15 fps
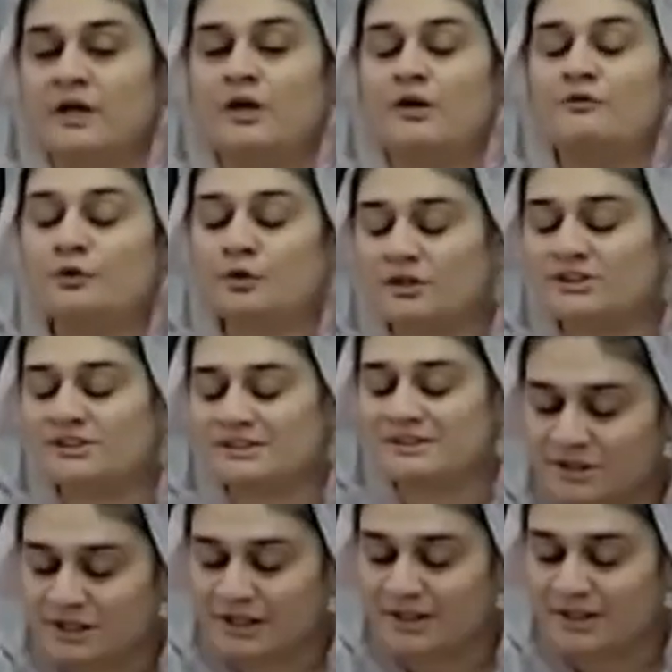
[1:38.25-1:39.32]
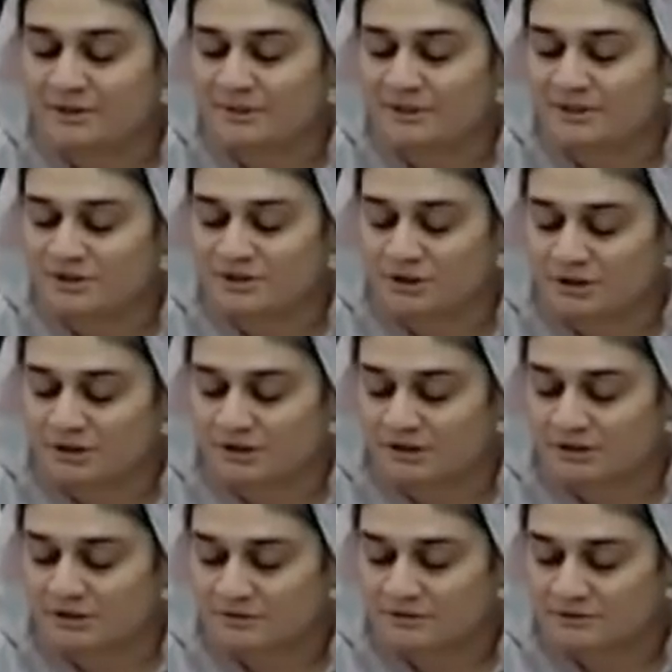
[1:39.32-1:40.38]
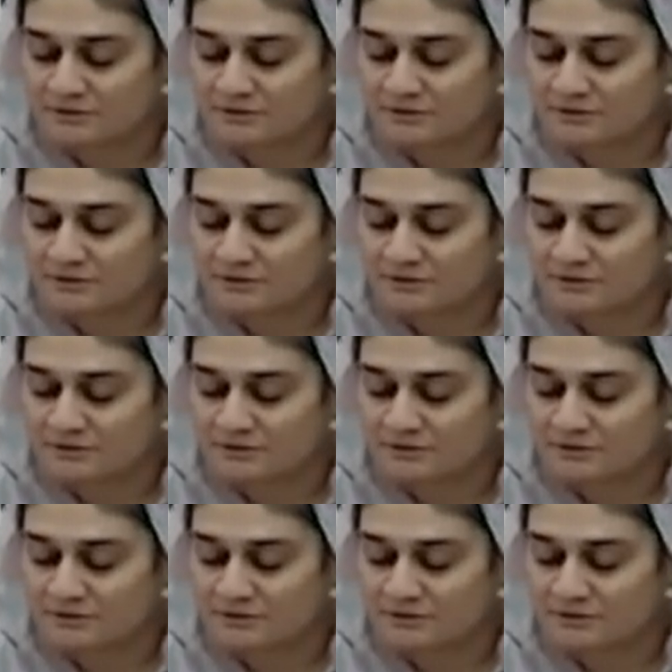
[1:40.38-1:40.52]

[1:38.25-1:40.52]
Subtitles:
Of course, it's not going to be a circle.